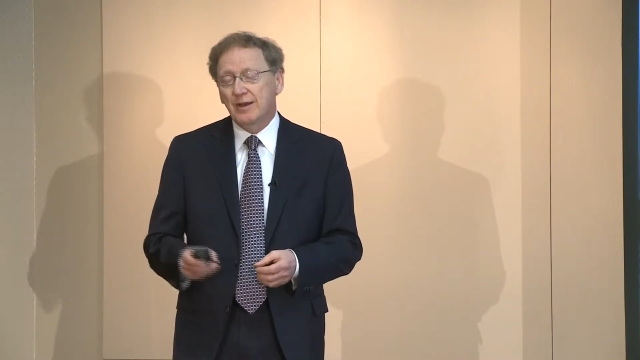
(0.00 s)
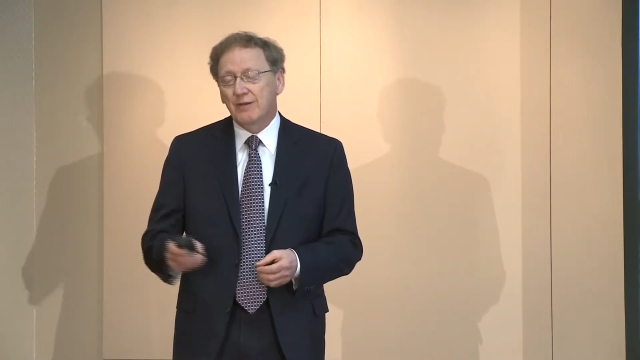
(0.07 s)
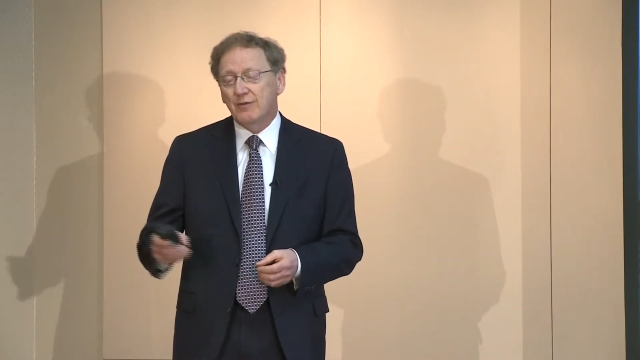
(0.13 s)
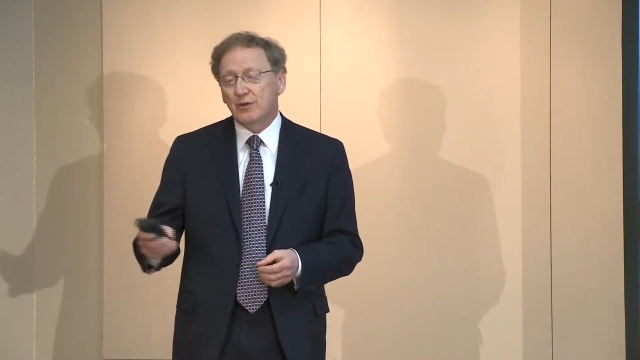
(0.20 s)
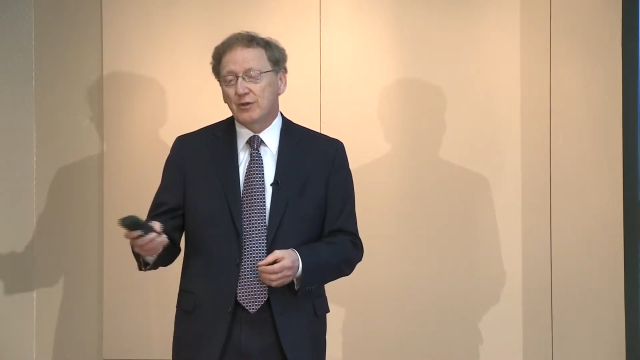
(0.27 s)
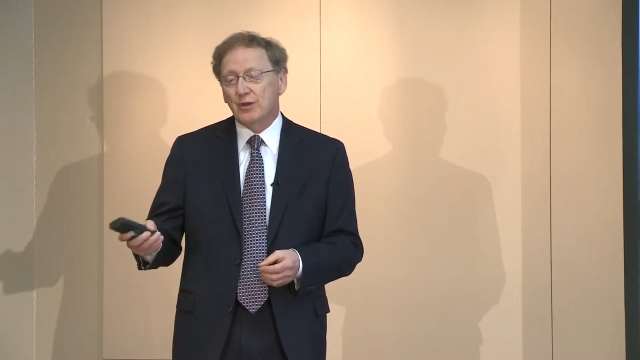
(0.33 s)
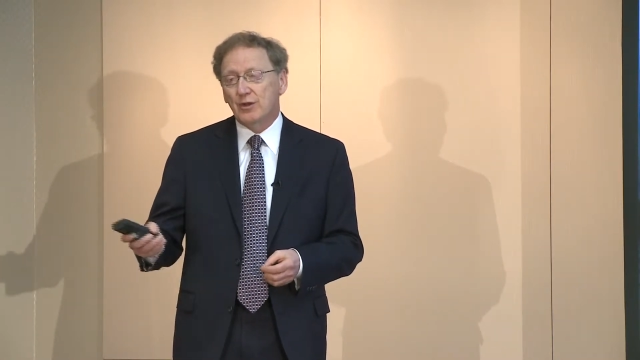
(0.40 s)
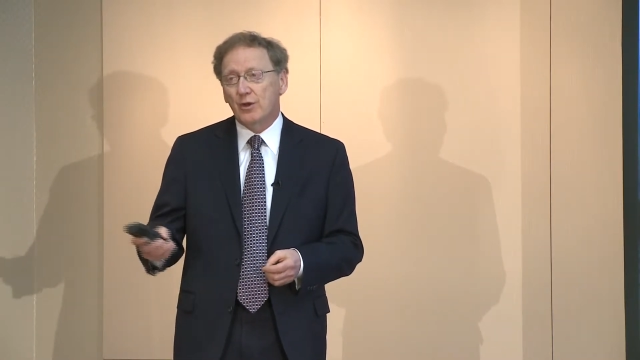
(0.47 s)
If
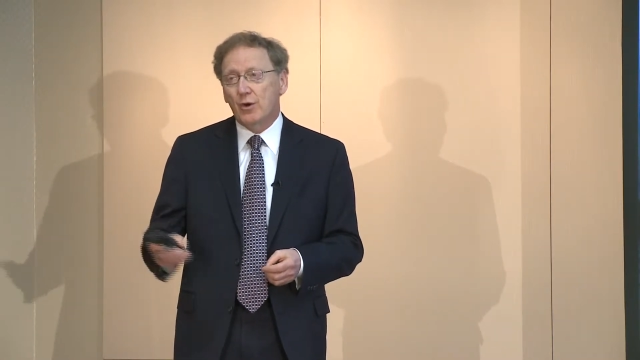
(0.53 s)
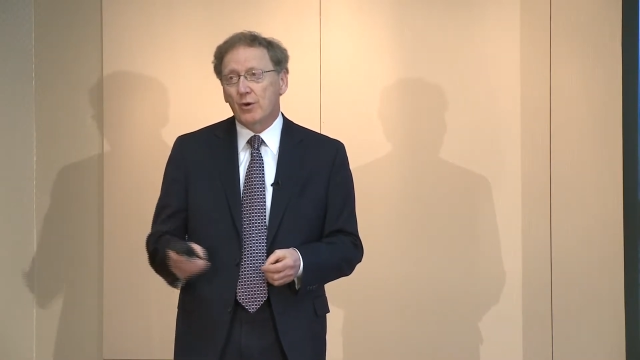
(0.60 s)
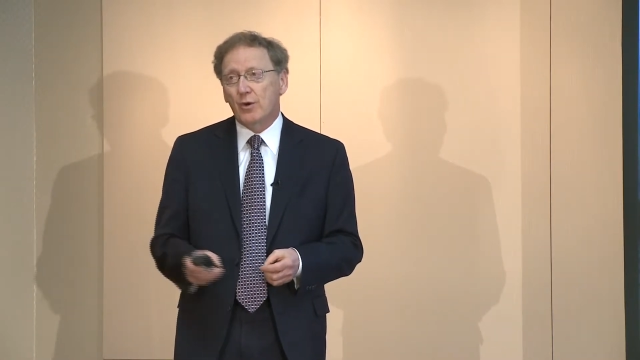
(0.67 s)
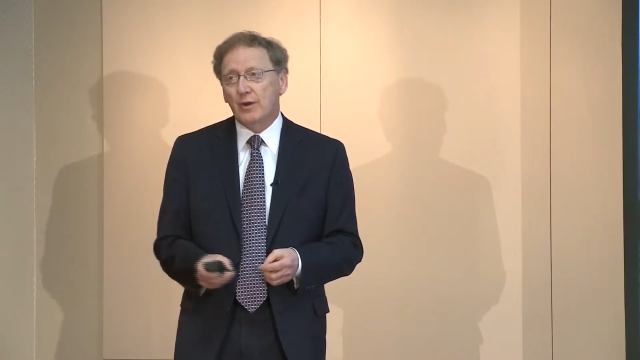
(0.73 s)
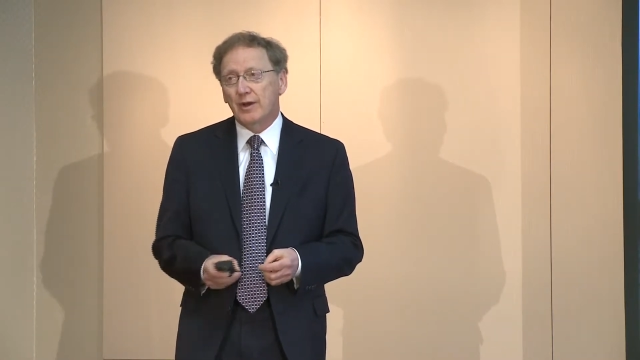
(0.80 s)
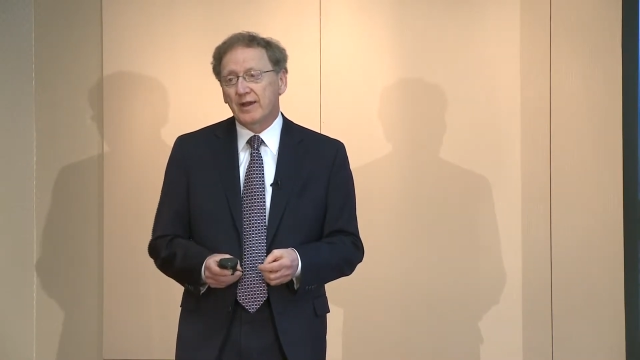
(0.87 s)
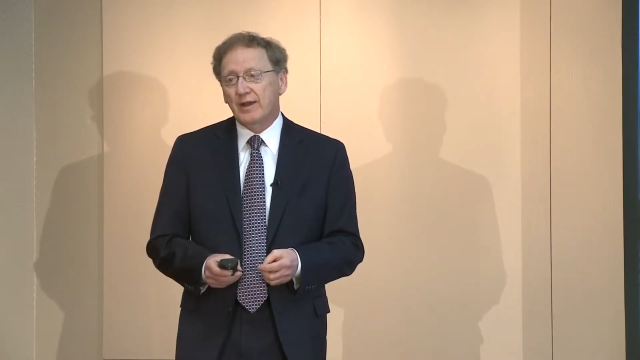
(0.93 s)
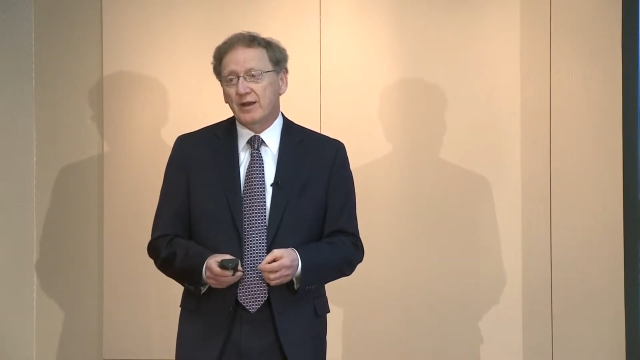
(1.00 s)
you're the
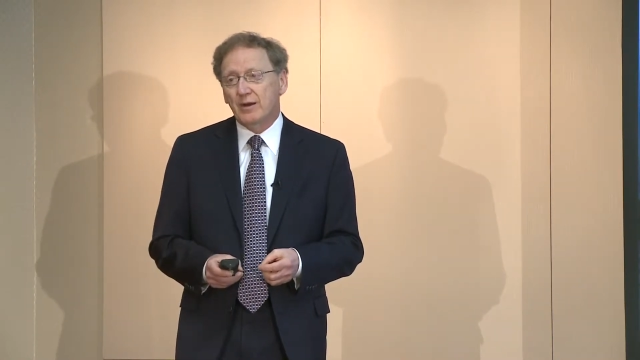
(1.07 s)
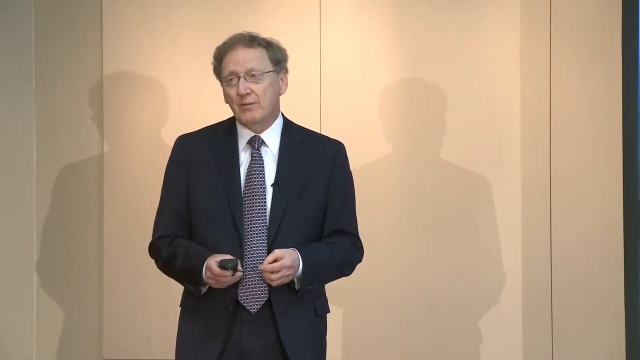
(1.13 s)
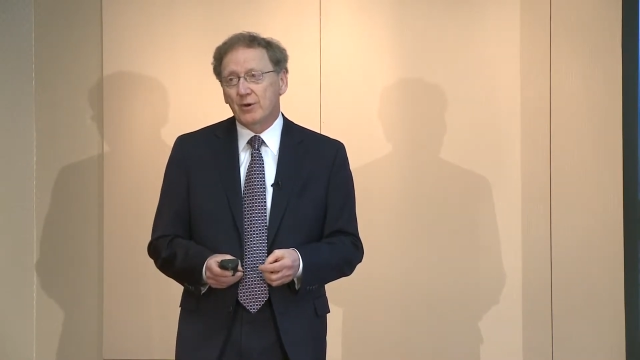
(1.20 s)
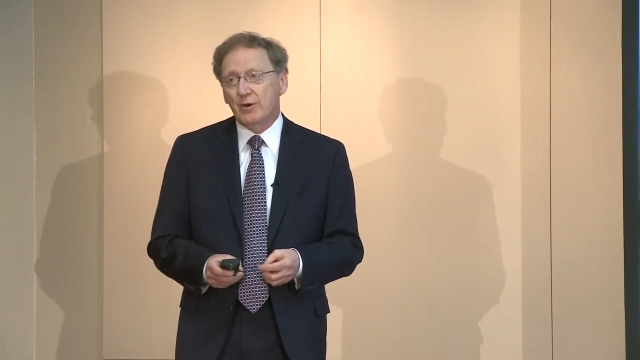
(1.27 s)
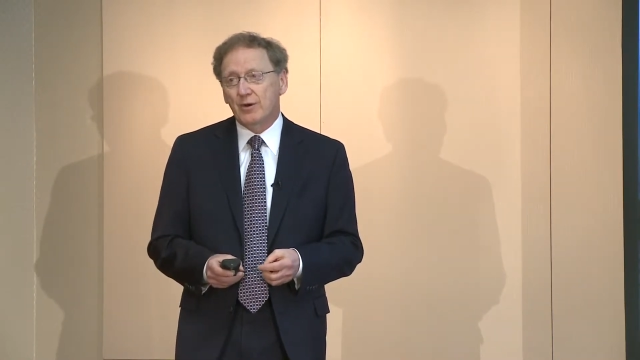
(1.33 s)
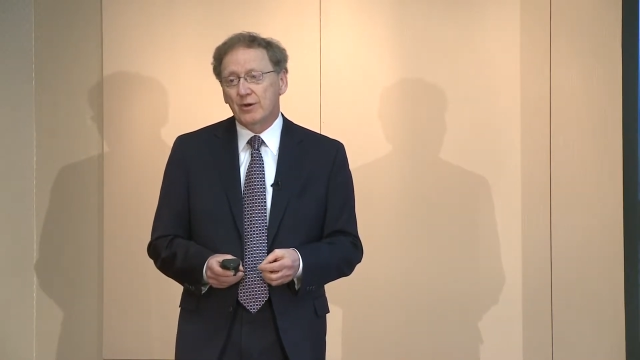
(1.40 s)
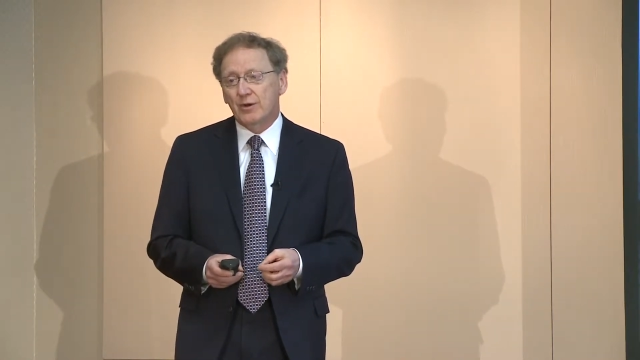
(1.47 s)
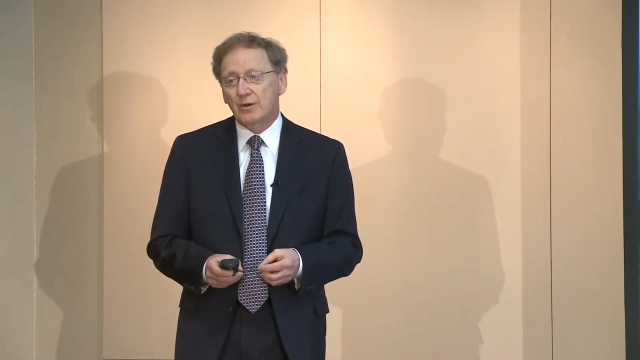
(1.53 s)
lower income
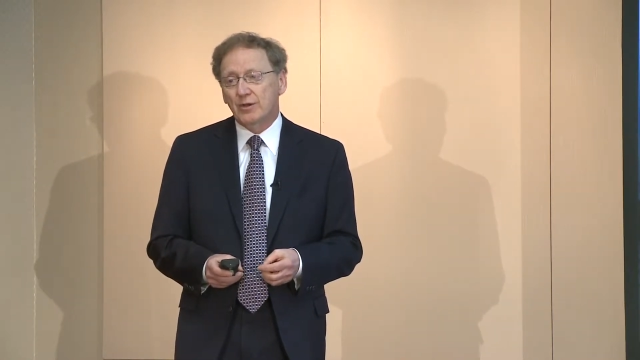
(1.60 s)
earner,